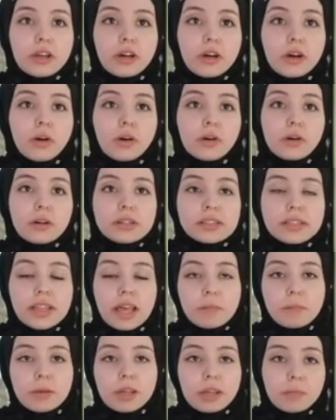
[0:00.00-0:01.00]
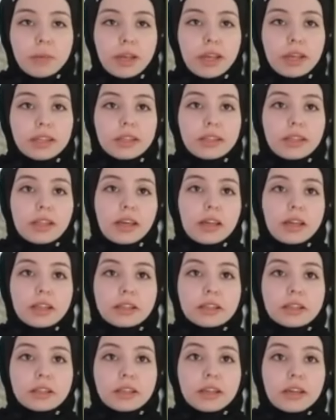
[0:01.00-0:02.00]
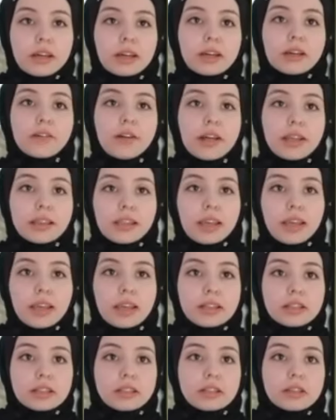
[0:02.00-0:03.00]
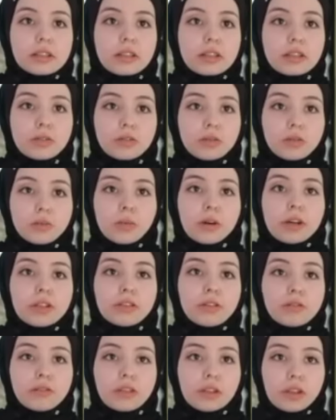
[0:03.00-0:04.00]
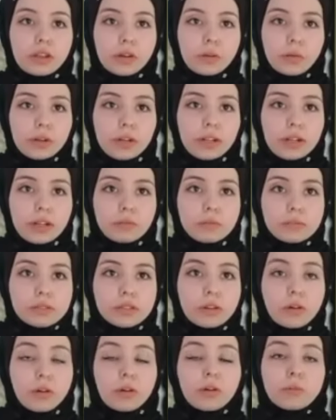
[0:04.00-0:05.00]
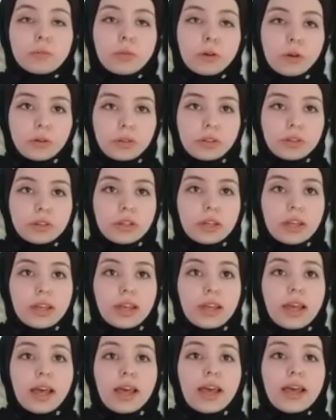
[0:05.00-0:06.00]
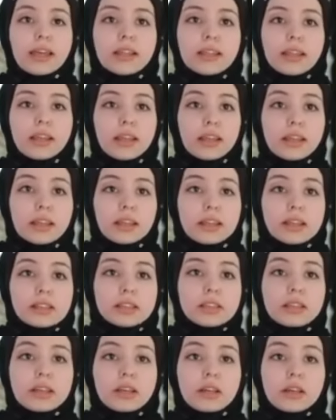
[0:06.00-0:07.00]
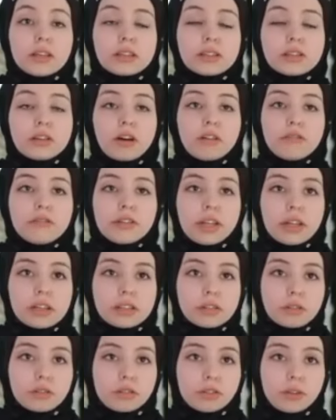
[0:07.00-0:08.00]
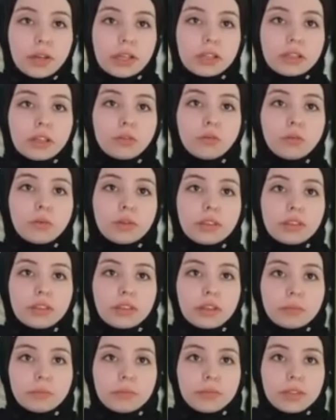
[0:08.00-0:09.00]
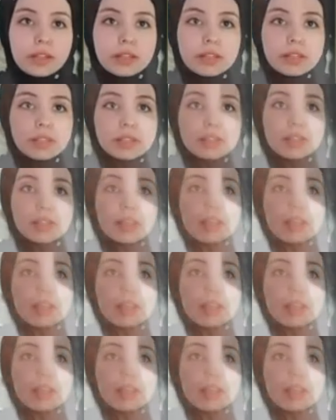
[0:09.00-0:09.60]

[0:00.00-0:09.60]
or stabbing pain that uh, radiates to one of the lower limbs, or both. And it's, it's often associated with numbness,